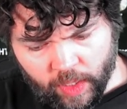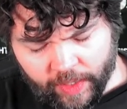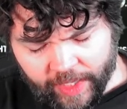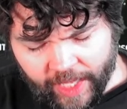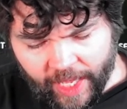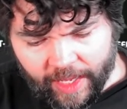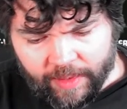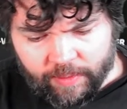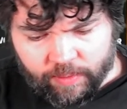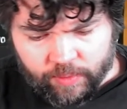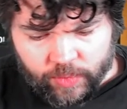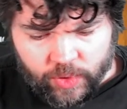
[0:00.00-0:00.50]

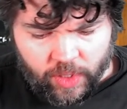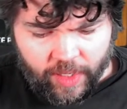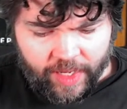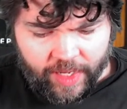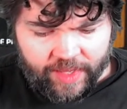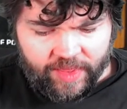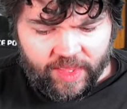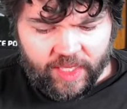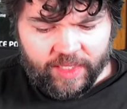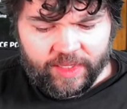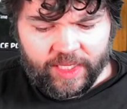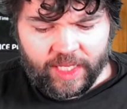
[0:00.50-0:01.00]
Okay, so
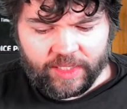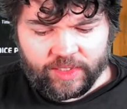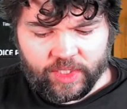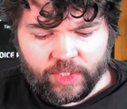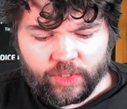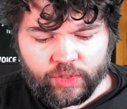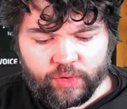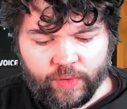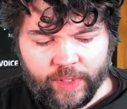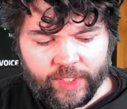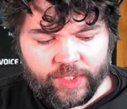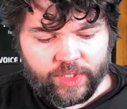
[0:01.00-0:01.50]
I think that's
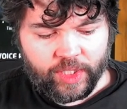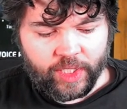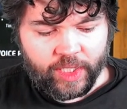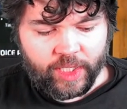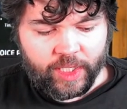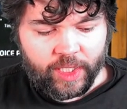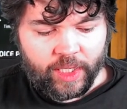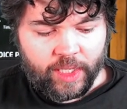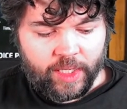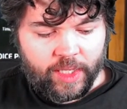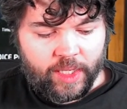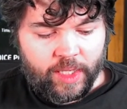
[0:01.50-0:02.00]

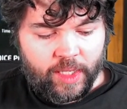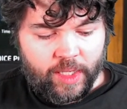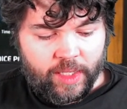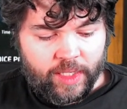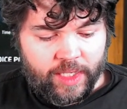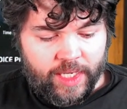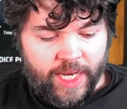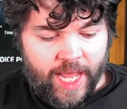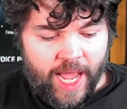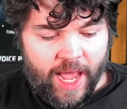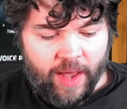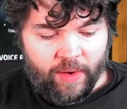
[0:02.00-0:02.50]
interesting.
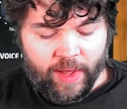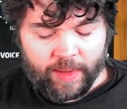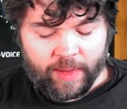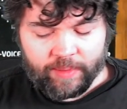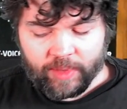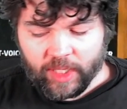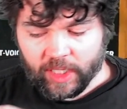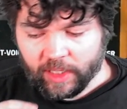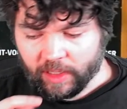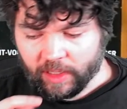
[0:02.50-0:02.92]
Now I'm going